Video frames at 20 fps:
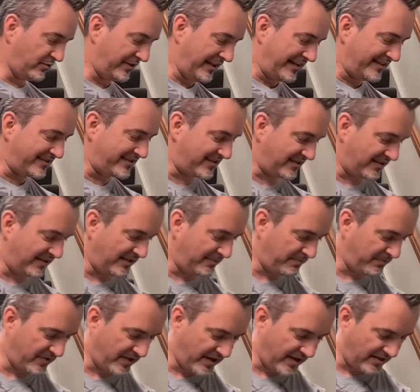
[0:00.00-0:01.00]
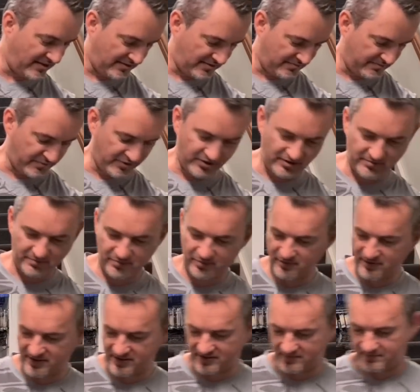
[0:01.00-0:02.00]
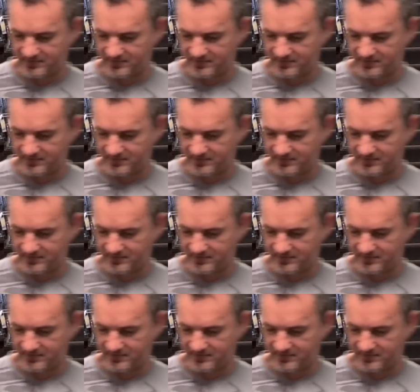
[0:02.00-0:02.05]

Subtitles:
does keep that. Probably put it as a